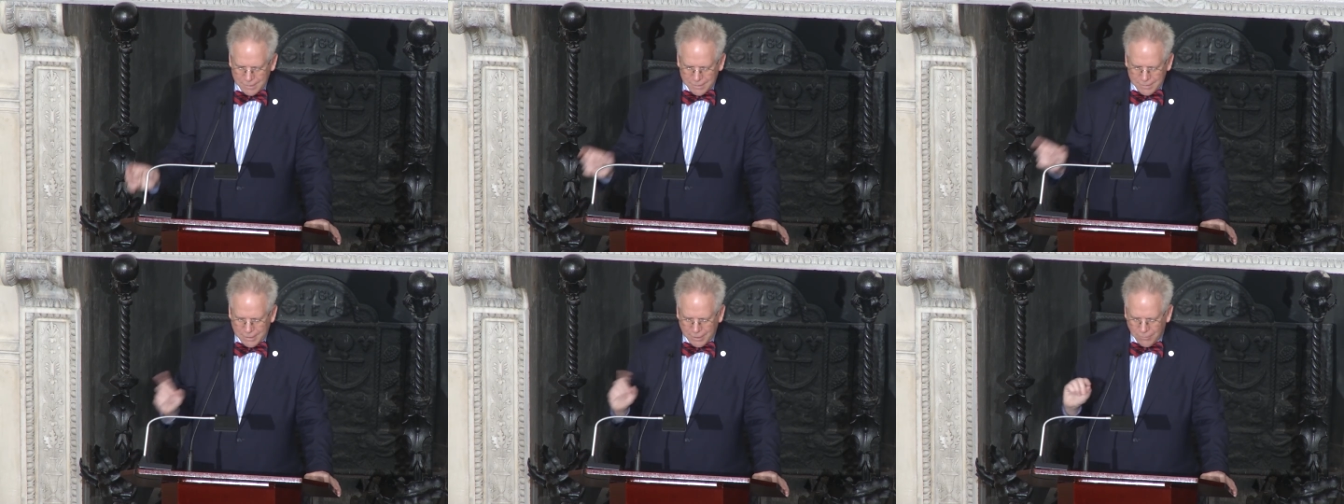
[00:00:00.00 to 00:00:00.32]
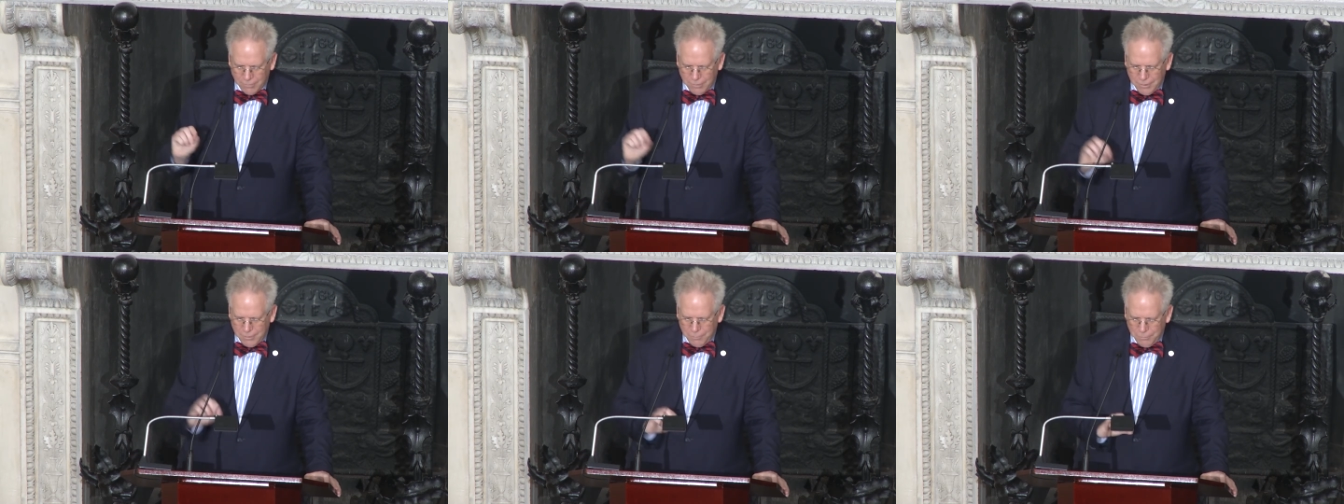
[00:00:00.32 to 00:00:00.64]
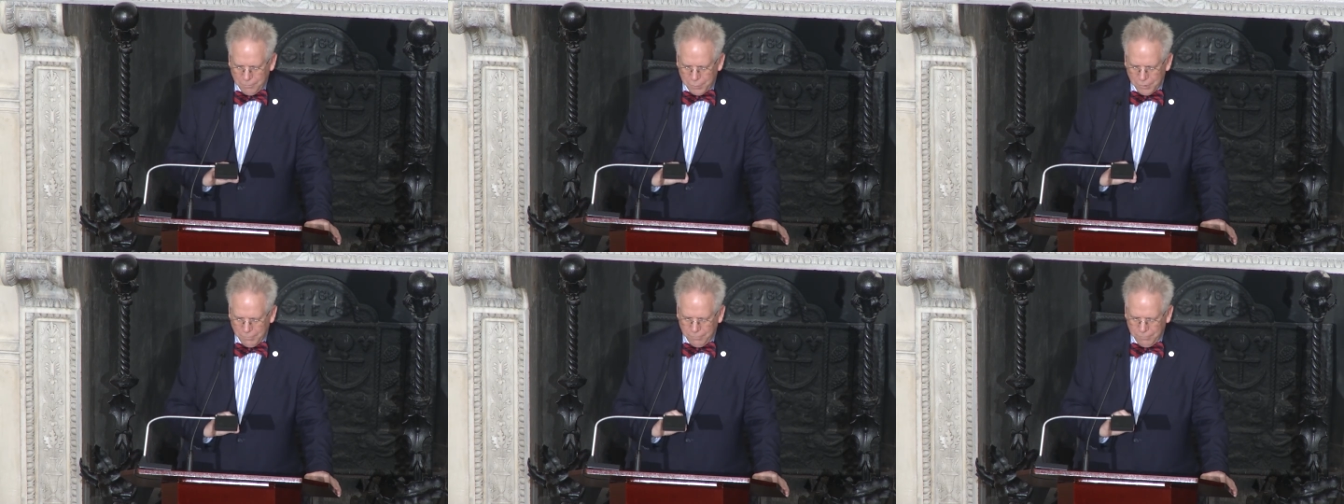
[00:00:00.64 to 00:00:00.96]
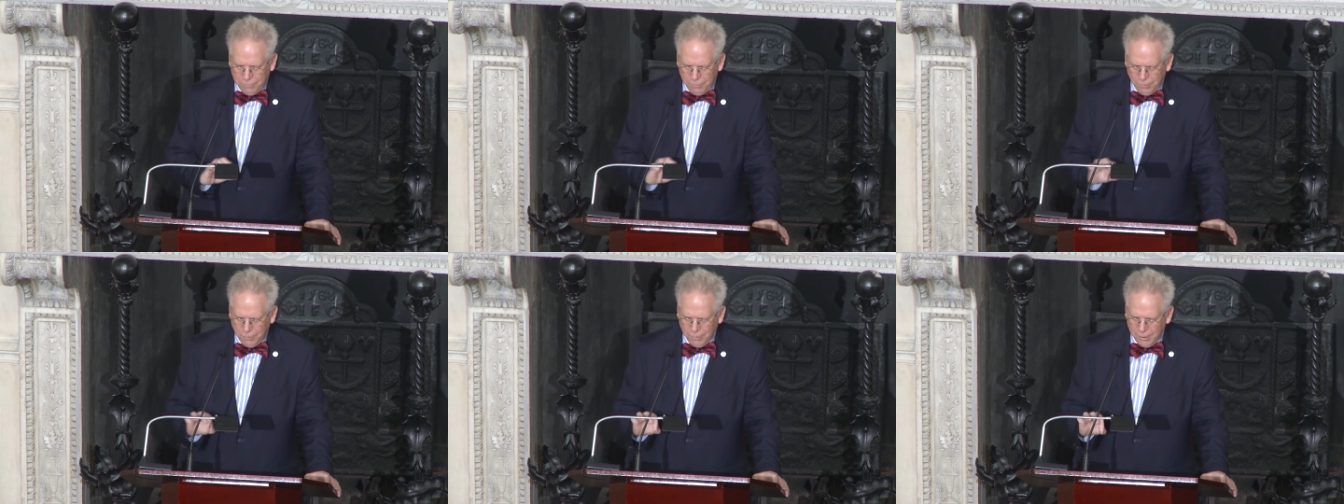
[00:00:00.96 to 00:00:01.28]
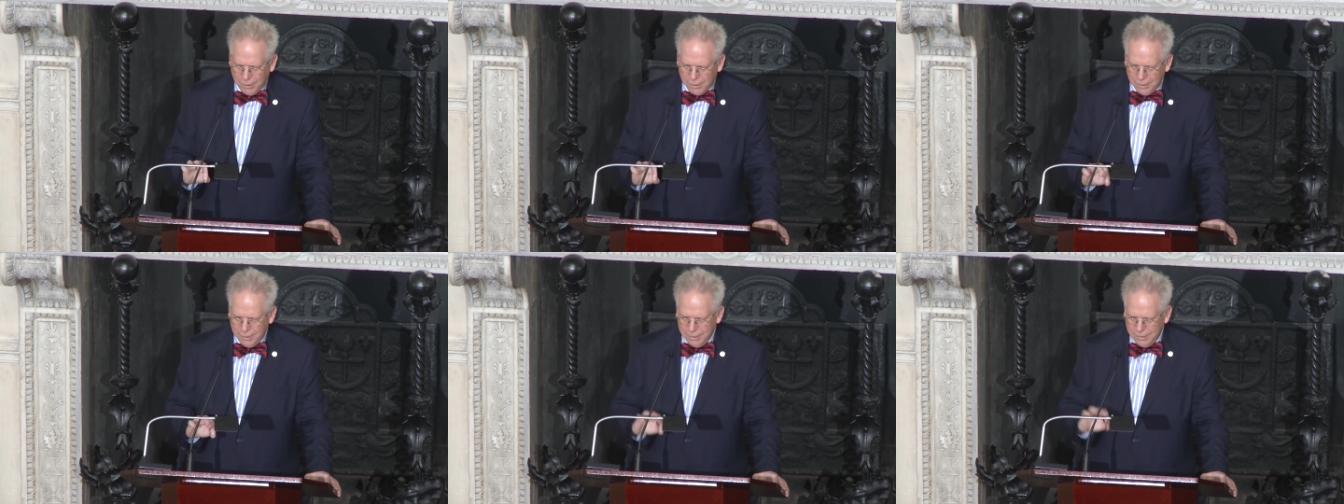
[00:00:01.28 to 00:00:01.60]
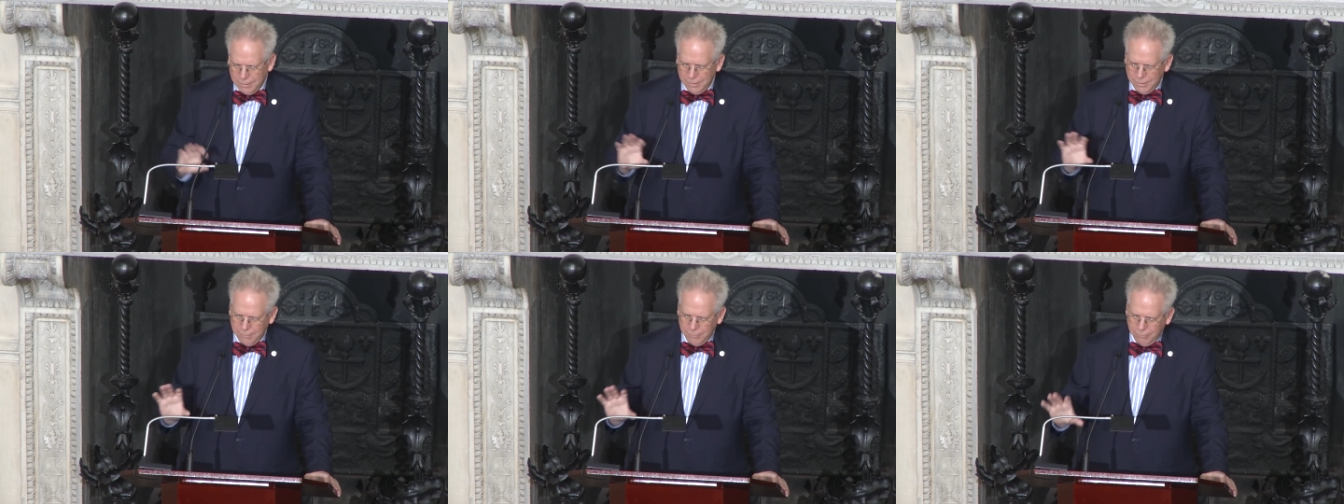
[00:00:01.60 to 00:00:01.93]
Now, before
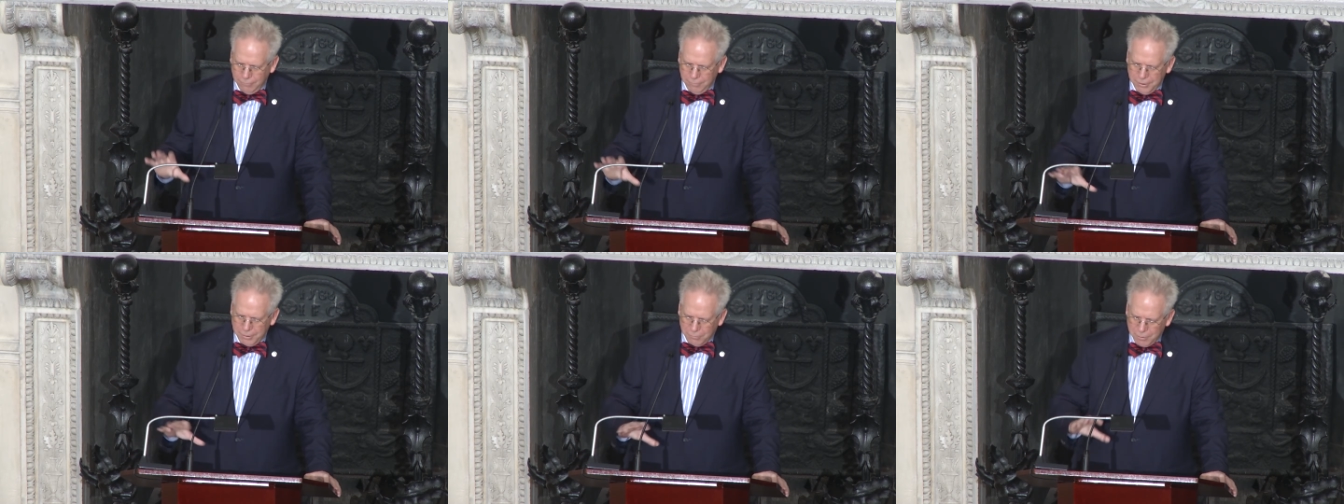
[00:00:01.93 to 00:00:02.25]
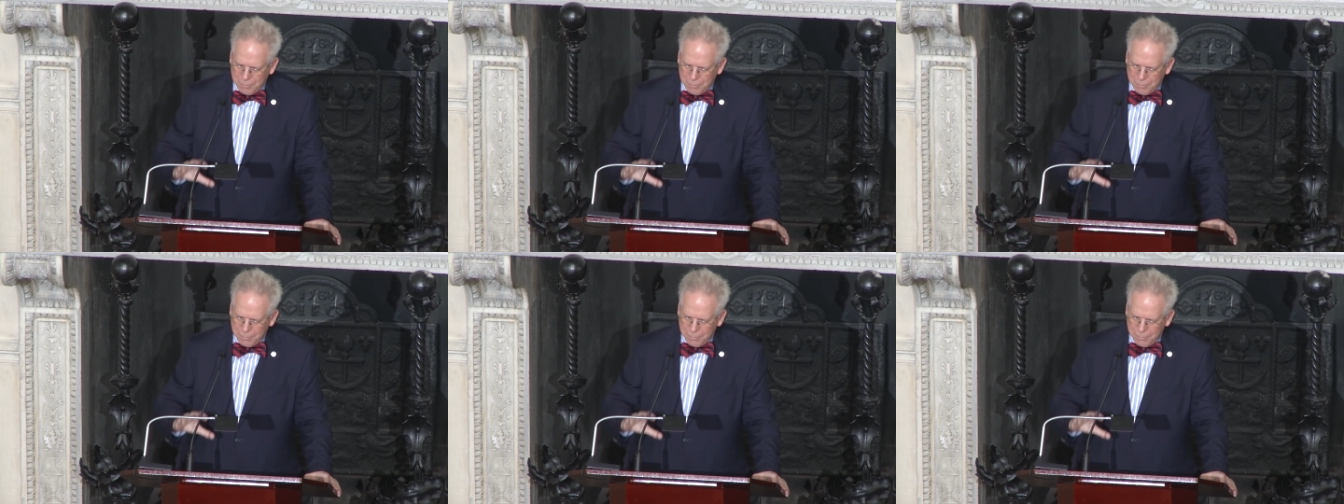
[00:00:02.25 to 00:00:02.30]
the